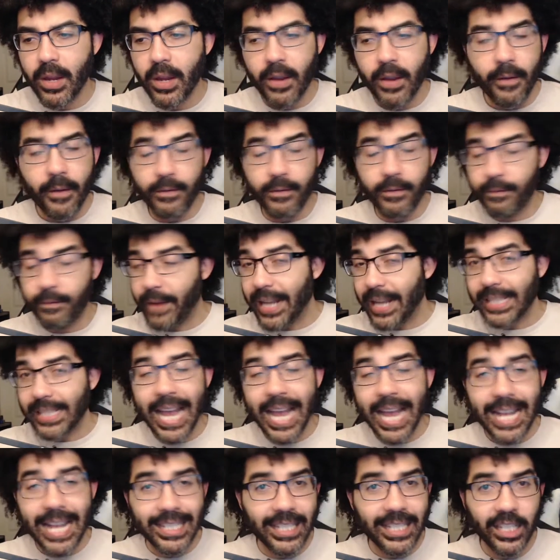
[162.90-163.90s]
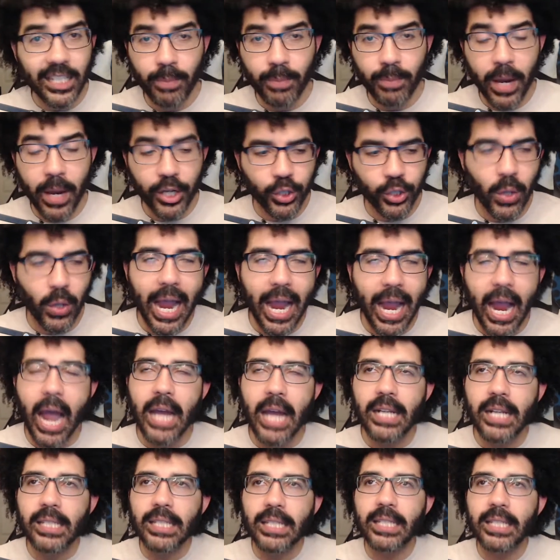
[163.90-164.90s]
fantastic special. I
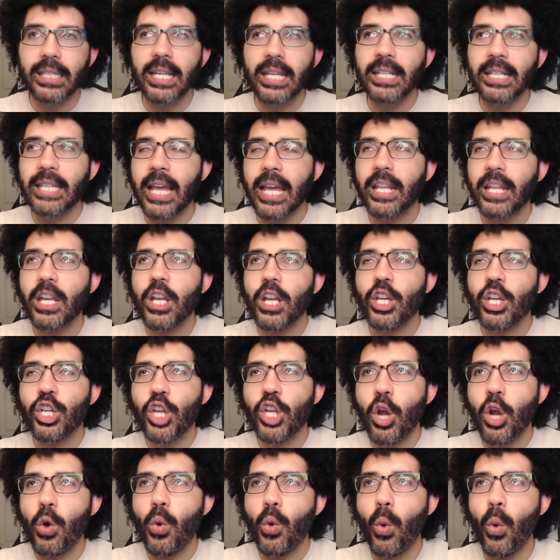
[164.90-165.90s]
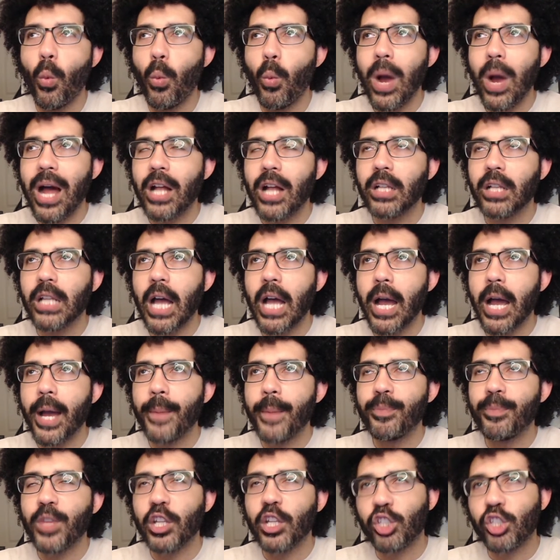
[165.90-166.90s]
honestly think that, you know, while
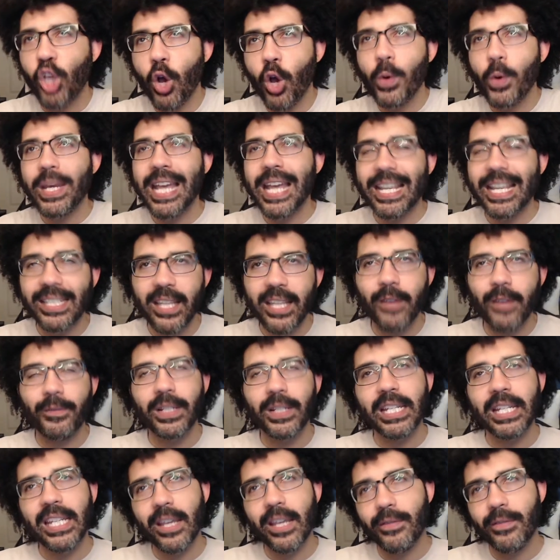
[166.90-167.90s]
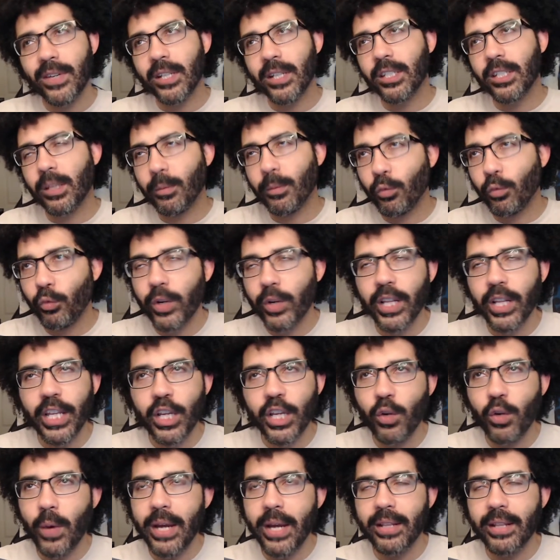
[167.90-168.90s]
Toei has definitely given us some really
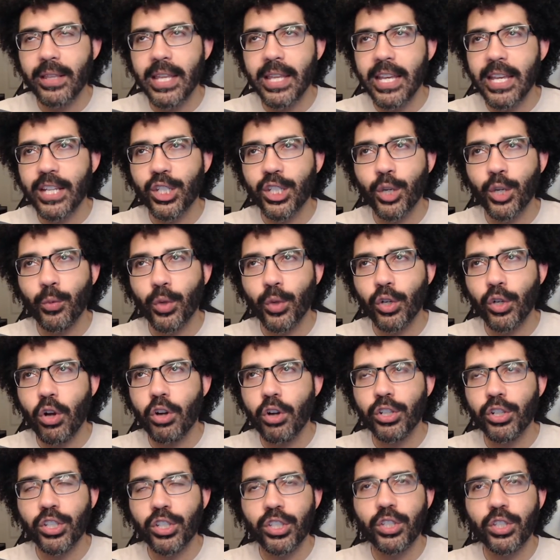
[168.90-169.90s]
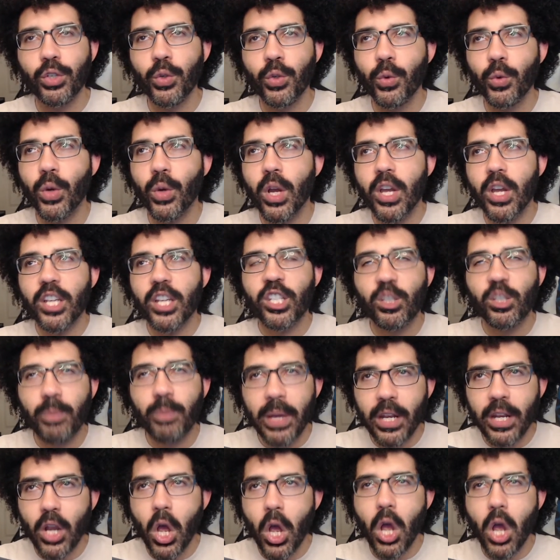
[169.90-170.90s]
great things in regards to
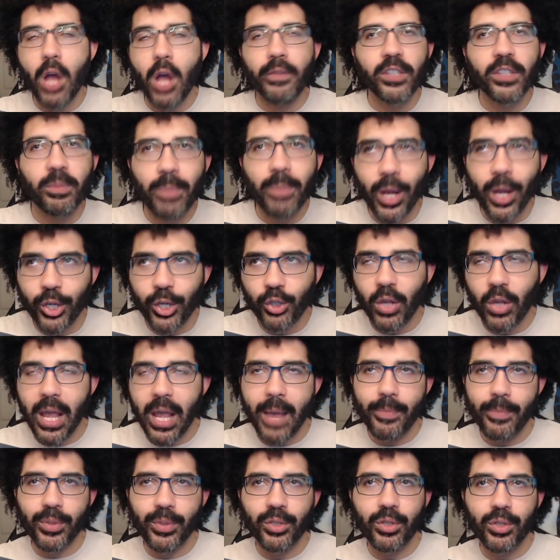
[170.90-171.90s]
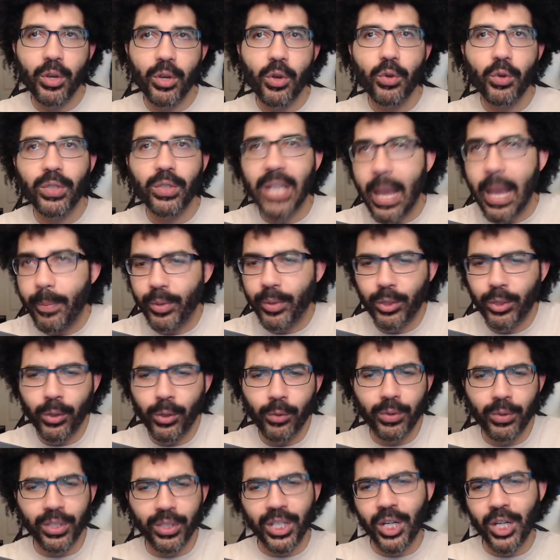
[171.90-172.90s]
spin-offs, special episodes,
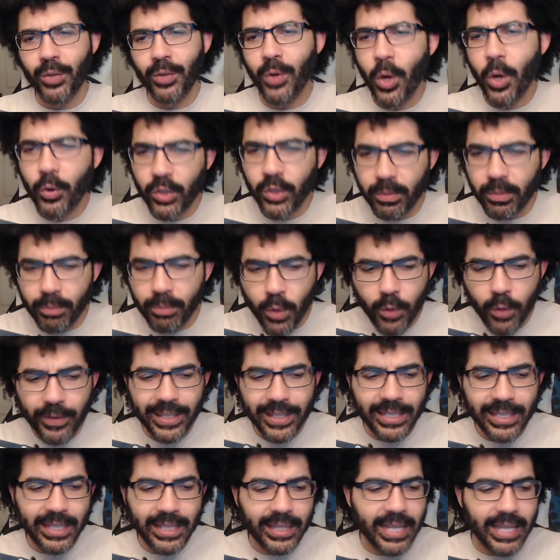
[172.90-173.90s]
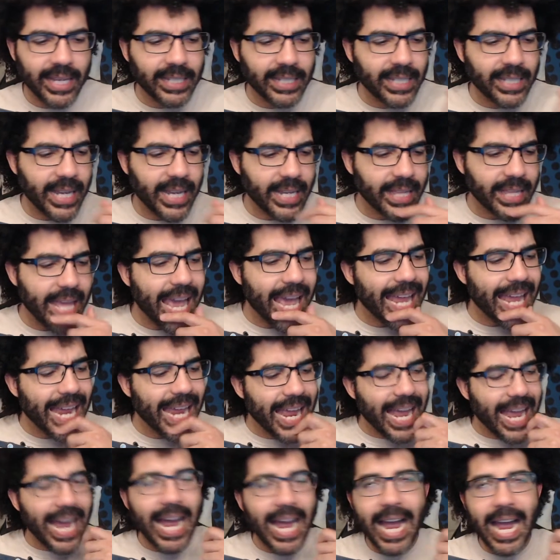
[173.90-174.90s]
episode zeros, movies, and things like that,
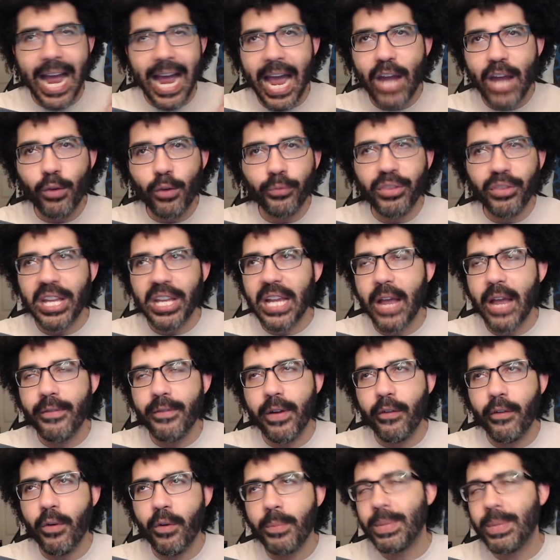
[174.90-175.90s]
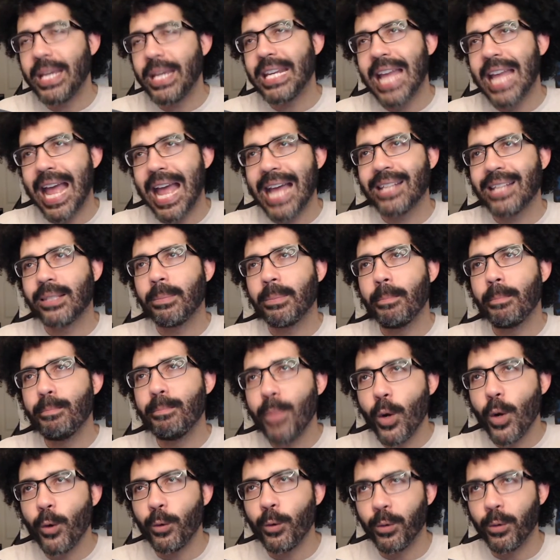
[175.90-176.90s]
I don't think I've ever been as
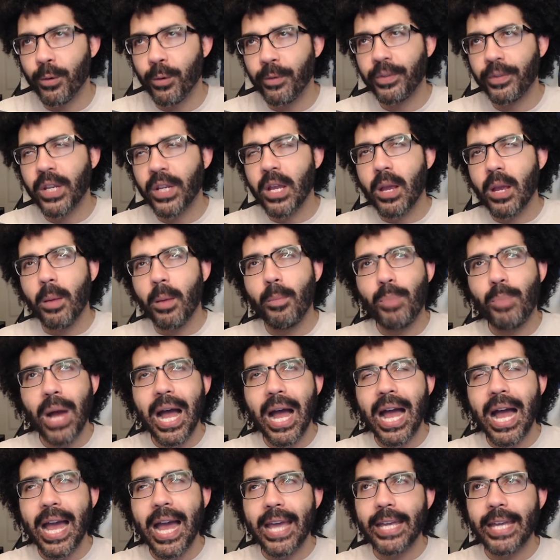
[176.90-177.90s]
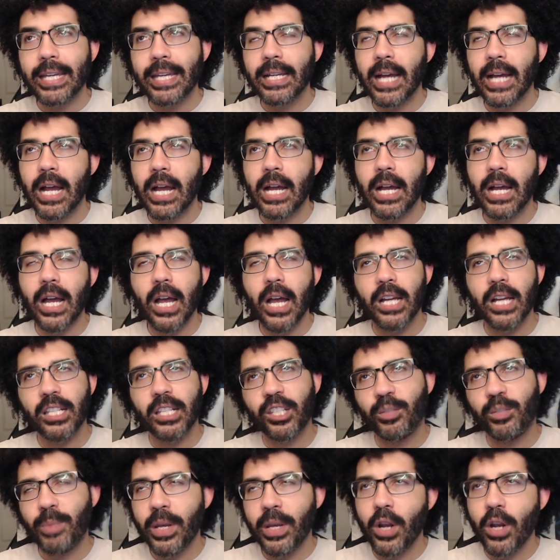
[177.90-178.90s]
moved by a
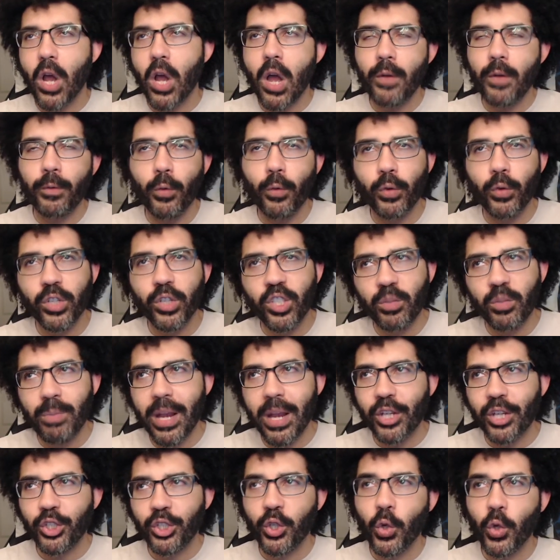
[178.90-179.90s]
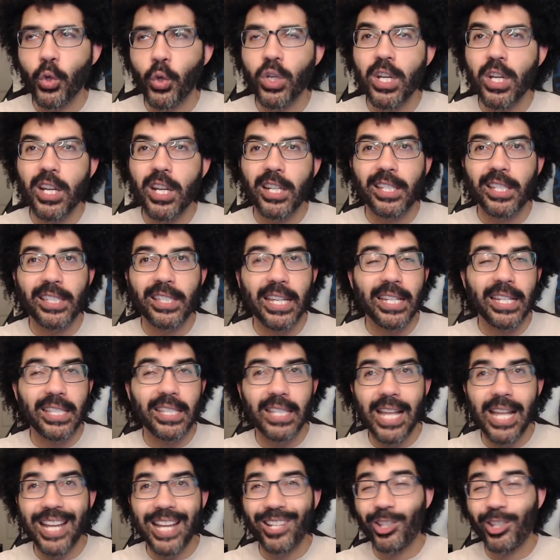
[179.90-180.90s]
spin-off or special
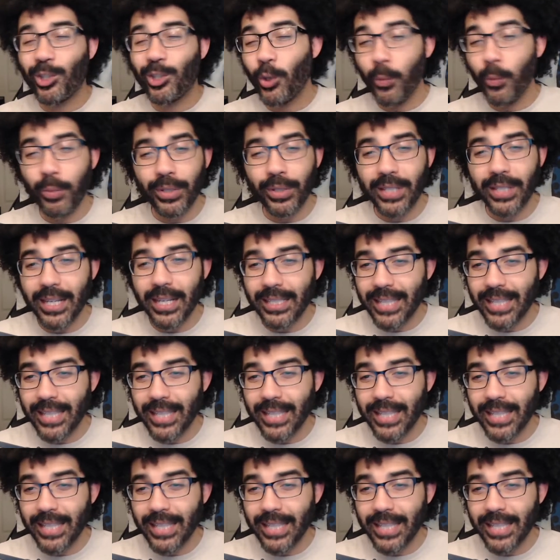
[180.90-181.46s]
since like Super Sentai.